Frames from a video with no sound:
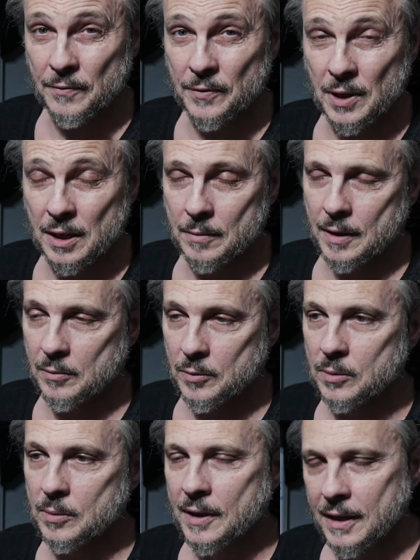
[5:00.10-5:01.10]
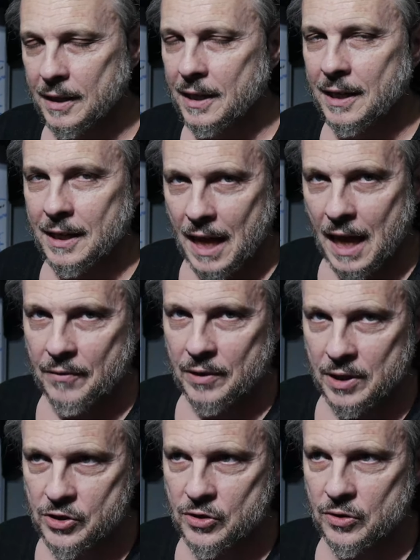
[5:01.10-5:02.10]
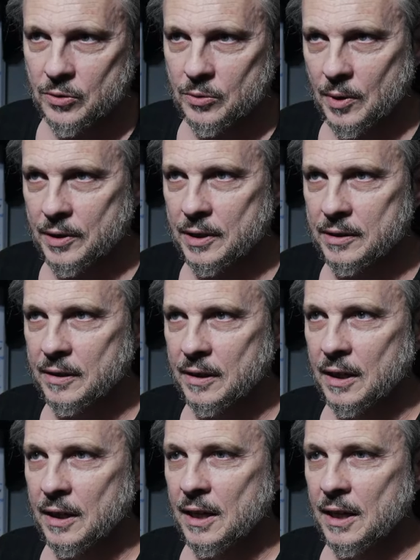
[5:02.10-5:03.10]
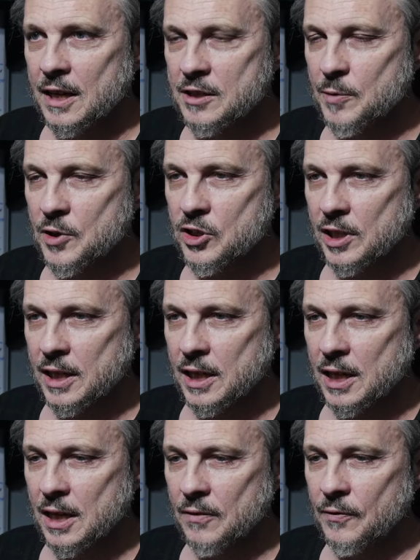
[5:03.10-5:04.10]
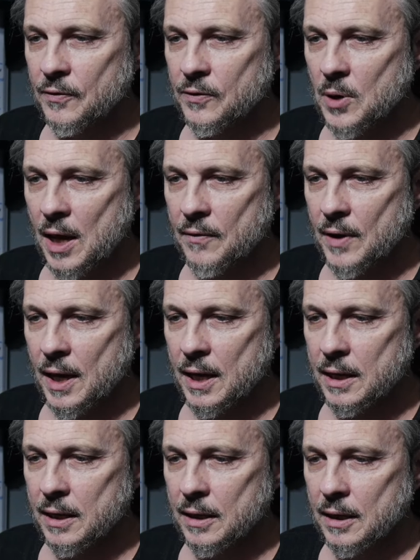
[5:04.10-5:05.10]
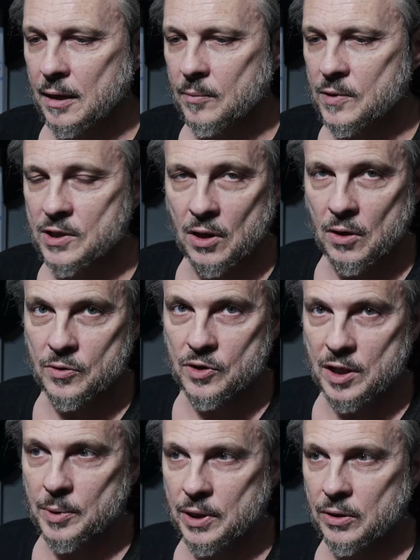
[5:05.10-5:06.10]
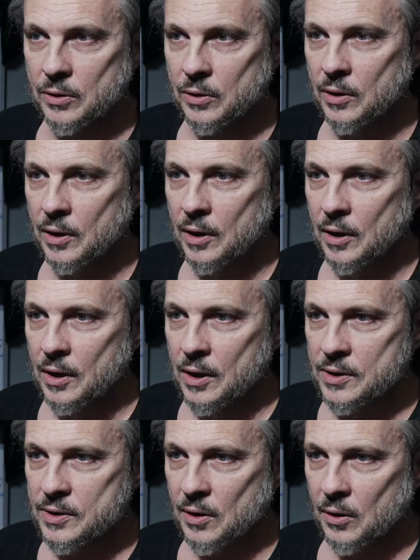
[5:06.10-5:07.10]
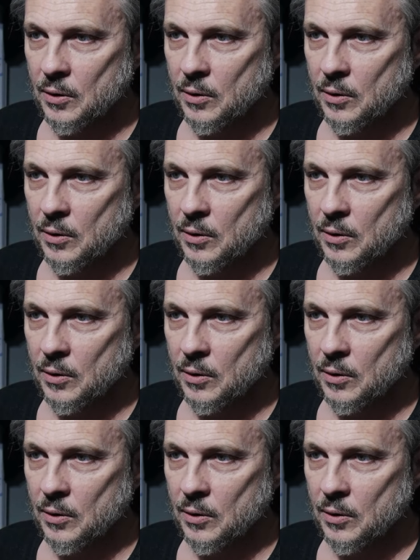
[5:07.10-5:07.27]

it will have an issue with it, especially if you have a slow GPU. So